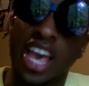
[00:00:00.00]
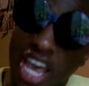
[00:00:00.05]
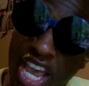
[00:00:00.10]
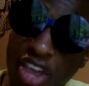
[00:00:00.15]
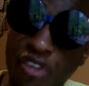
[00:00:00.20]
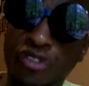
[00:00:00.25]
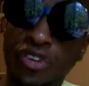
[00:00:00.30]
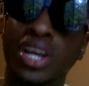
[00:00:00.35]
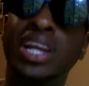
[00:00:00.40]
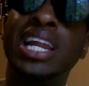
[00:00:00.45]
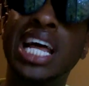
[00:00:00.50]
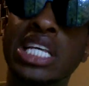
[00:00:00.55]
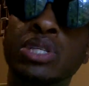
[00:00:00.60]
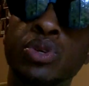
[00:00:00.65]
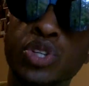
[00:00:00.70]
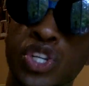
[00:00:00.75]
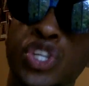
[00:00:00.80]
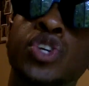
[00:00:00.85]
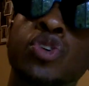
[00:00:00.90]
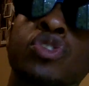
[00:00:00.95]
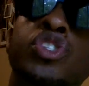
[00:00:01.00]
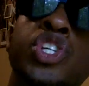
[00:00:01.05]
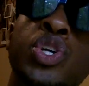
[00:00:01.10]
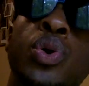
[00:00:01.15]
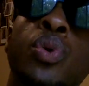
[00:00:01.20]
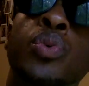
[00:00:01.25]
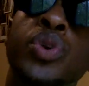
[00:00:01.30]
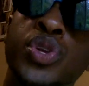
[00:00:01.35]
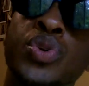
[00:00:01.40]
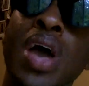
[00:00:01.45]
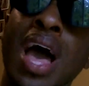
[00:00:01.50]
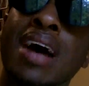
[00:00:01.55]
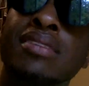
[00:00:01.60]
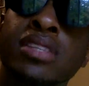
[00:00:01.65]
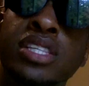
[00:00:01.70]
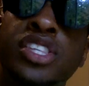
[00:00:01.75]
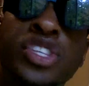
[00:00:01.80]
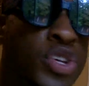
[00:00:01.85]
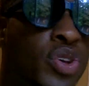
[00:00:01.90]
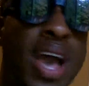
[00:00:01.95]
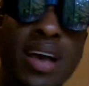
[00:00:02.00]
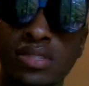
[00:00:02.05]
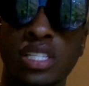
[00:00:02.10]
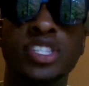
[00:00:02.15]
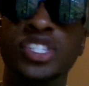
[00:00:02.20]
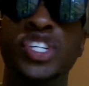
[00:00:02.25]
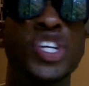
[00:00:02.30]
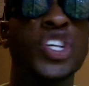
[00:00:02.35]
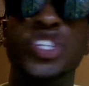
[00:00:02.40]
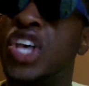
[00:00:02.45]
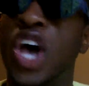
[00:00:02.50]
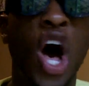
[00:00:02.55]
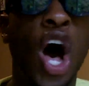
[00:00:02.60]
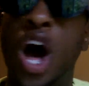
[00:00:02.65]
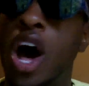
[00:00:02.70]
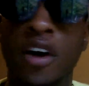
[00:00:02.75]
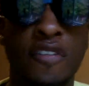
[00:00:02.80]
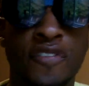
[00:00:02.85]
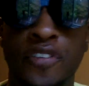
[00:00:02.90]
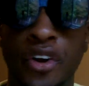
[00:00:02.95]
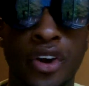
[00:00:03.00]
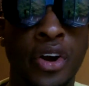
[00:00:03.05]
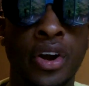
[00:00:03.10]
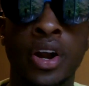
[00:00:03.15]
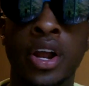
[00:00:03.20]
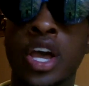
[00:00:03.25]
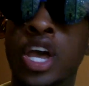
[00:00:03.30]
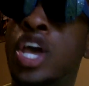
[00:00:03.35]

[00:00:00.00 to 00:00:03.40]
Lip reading: And realize what you do, and when you have something to offer.